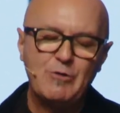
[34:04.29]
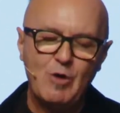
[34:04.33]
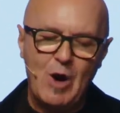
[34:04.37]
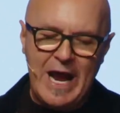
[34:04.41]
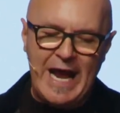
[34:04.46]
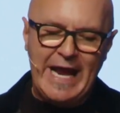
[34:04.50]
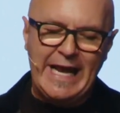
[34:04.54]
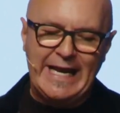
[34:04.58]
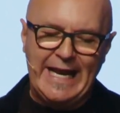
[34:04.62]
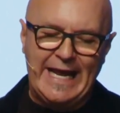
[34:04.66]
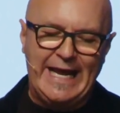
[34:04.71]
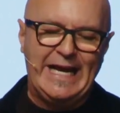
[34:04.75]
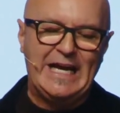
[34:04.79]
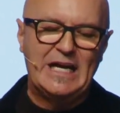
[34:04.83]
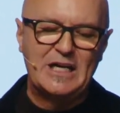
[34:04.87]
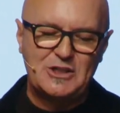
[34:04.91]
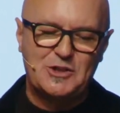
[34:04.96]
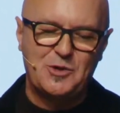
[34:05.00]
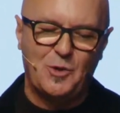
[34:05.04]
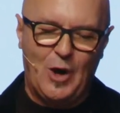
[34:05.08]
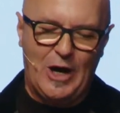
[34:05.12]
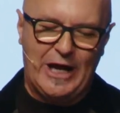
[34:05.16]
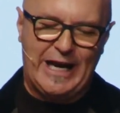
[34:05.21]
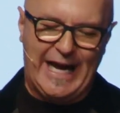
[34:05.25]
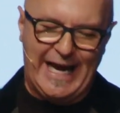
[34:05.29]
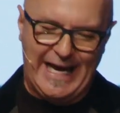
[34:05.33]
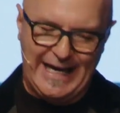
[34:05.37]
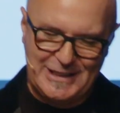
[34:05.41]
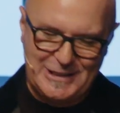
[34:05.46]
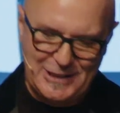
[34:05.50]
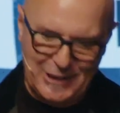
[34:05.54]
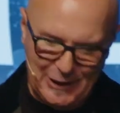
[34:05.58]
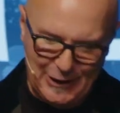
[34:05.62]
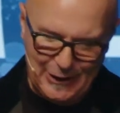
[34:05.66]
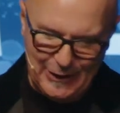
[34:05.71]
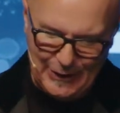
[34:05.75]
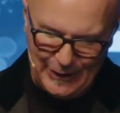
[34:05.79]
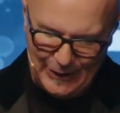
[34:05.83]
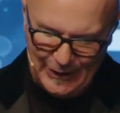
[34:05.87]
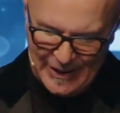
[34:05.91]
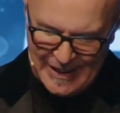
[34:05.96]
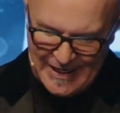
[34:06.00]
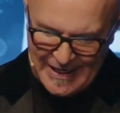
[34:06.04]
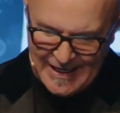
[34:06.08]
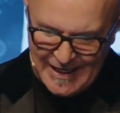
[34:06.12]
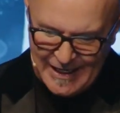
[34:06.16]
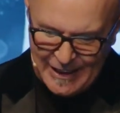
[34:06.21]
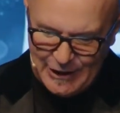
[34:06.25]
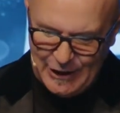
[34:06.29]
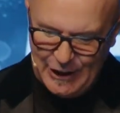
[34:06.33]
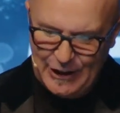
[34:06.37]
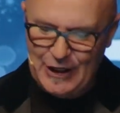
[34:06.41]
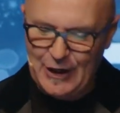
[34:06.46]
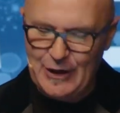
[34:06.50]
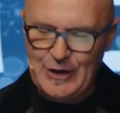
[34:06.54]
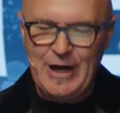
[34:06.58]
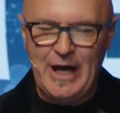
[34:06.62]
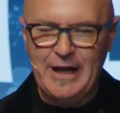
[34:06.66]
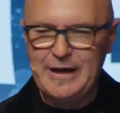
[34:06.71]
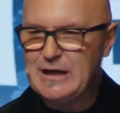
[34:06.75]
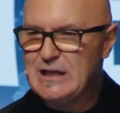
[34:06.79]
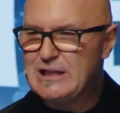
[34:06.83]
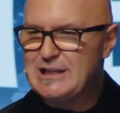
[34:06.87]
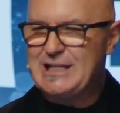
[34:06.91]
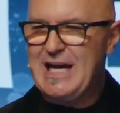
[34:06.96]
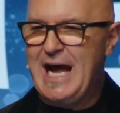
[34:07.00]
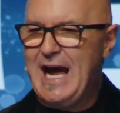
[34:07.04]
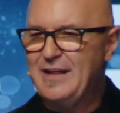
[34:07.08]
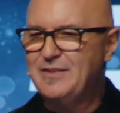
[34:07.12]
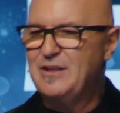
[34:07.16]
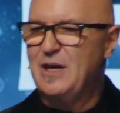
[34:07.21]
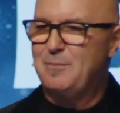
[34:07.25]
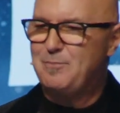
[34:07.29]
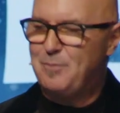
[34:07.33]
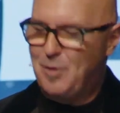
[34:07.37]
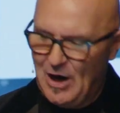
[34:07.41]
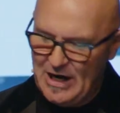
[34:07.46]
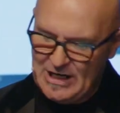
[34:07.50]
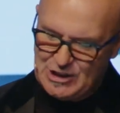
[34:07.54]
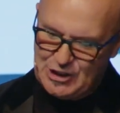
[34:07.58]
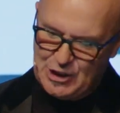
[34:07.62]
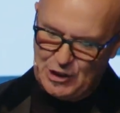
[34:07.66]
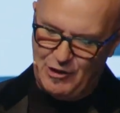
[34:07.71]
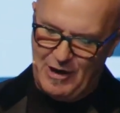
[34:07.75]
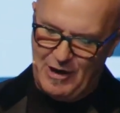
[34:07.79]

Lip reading: reigning is what I do. You don't understand the pressure